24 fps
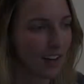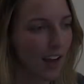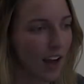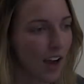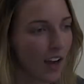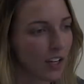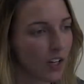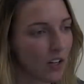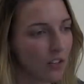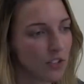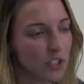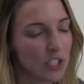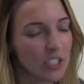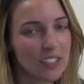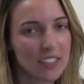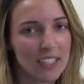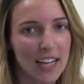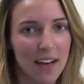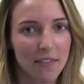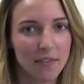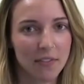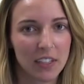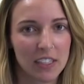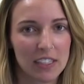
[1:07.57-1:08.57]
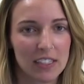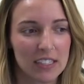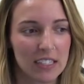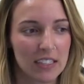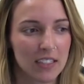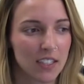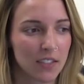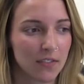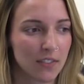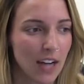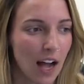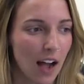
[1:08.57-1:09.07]
Our coaching staff
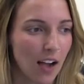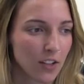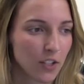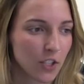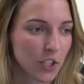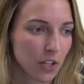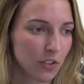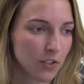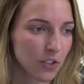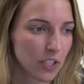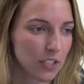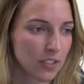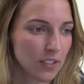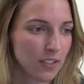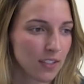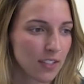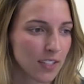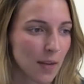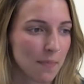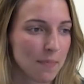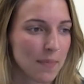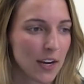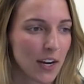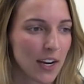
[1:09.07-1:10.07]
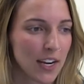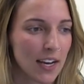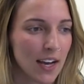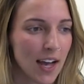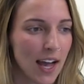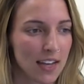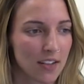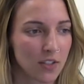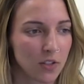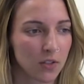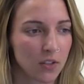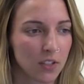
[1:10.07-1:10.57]
consists of college coaches, some area
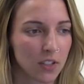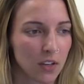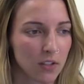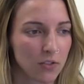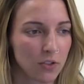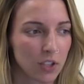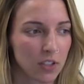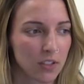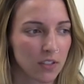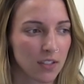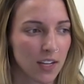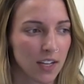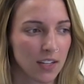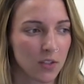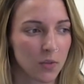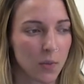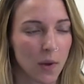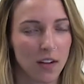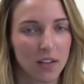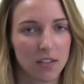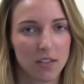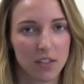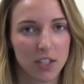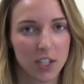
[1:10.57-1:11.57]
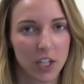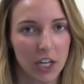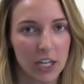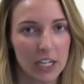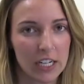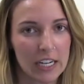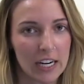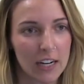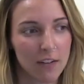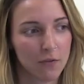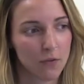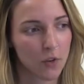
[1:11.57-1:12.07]
high school coaches, as well as
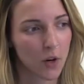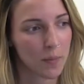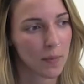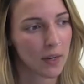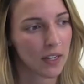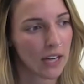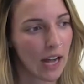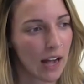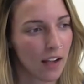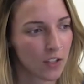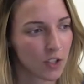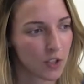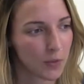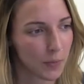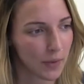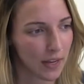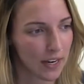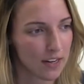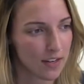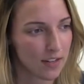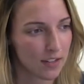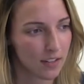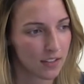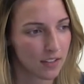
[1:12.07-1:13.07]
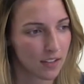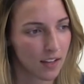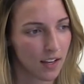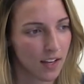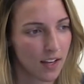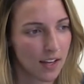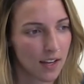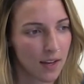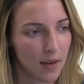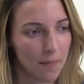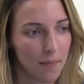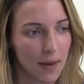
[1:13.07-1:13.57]
current and former college players.
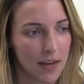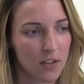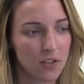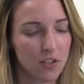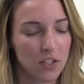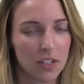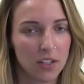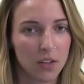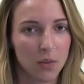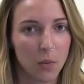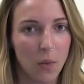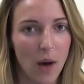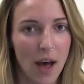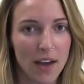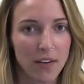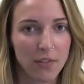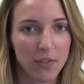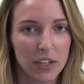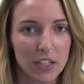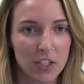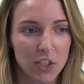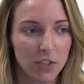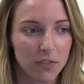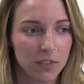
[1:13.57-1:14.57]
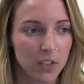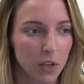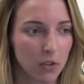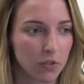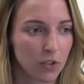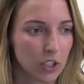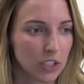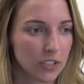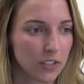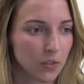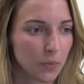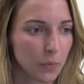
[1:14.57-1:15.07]
By using a wide range of
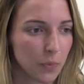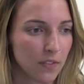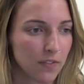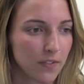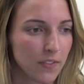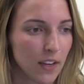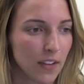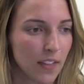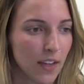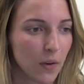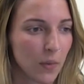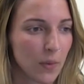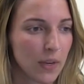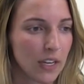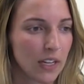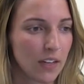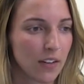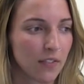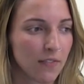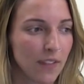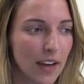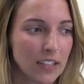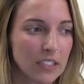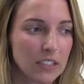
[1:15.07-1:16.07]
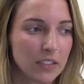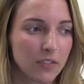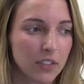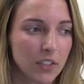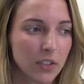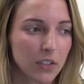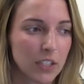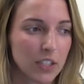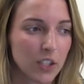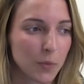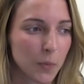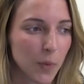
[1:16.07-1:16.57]
coaches, we feel that we can effectively
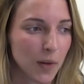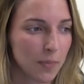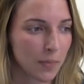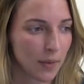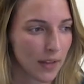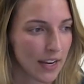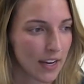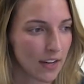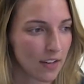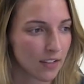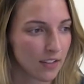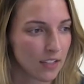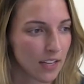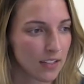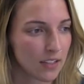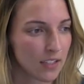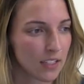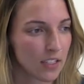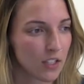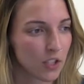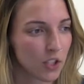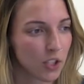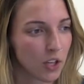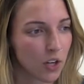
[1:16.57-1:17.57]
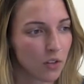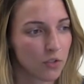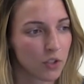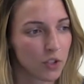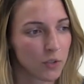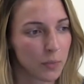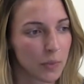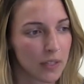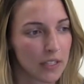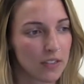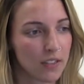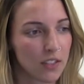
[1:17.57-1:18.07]
reach more players as each
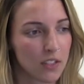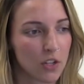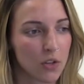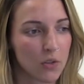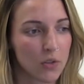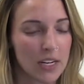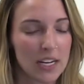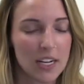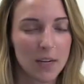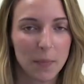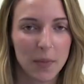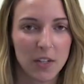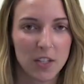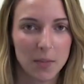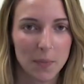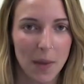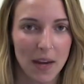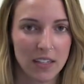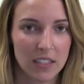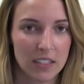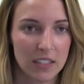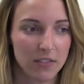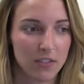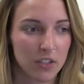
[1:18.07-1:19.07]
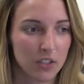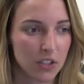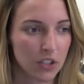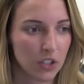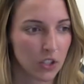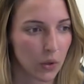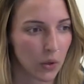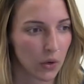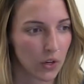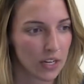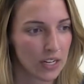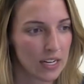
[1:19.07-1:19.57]
coach brings a unique perspective to the
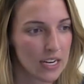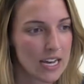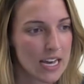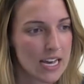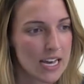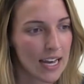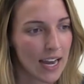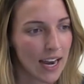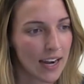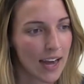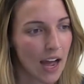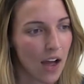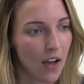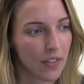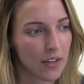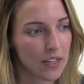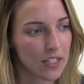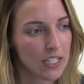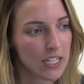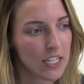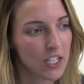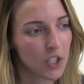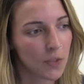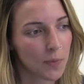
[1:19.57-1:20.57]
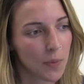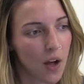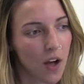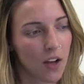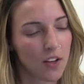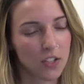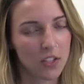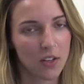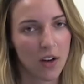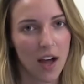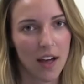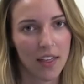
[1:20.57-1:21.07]
court and how they teach but
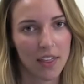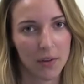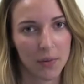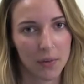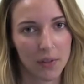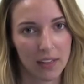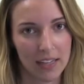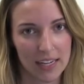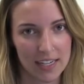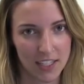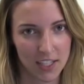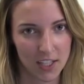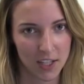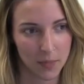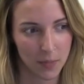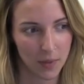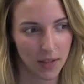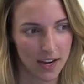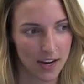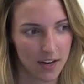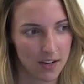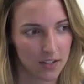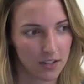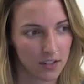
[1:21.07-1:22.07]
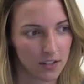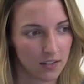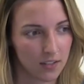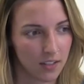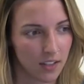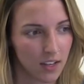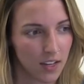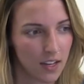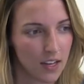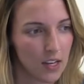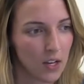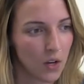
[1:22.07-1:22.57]
also how they relate to the players.
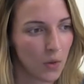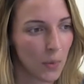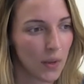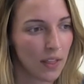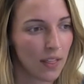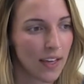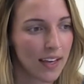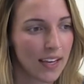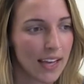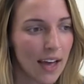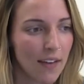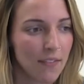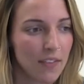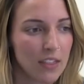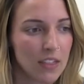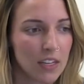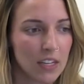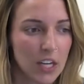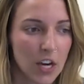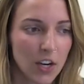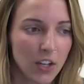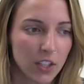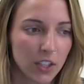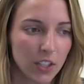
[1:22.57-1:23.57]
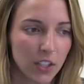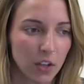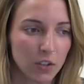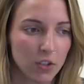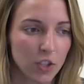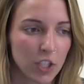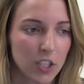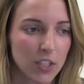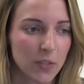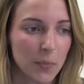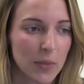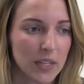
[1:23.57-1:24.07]
We like having the younger
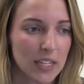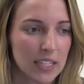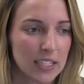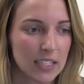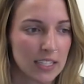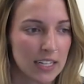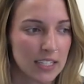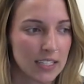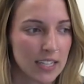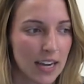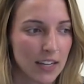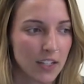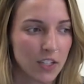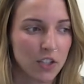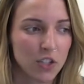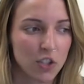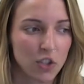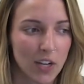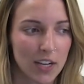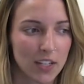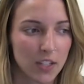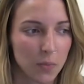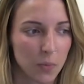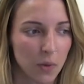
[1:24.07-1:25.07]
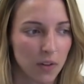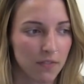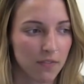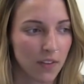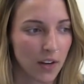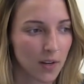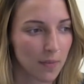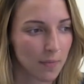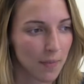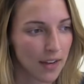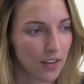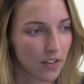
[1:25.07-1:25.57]
coaches because they tend to stress more
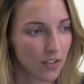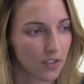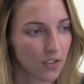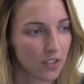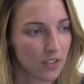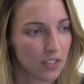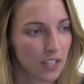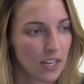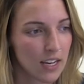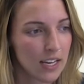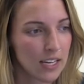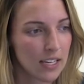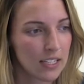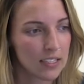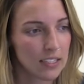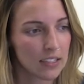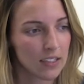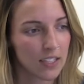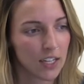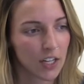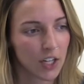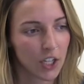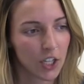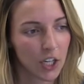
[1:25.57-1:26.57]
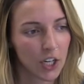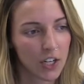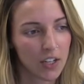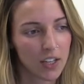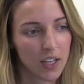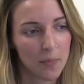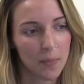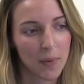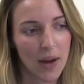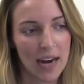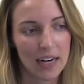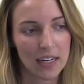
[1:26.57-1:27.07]
fundamentals since they are
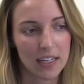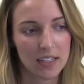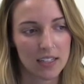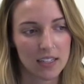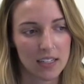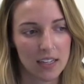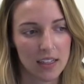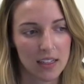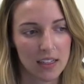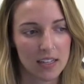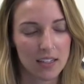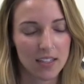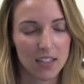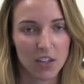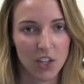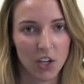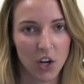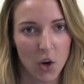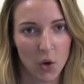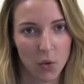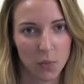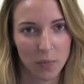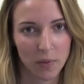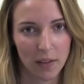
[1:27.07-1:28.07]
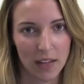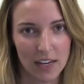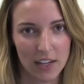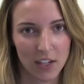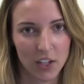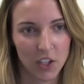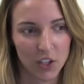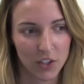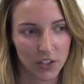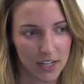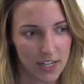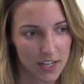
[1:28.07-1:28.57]
currently practicing these in their own
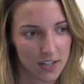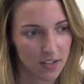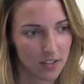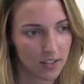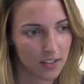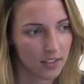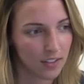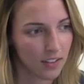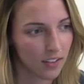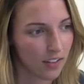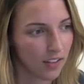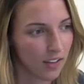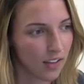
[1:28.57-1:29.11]
playing careers.